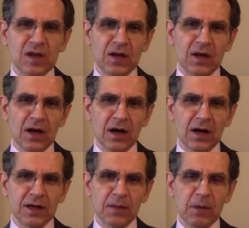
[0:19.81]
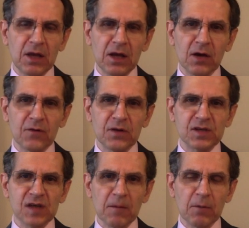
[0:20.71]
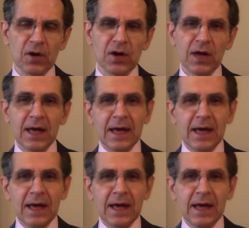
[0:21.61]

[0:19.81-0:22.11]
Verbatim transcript: in uh, at the beginning of December,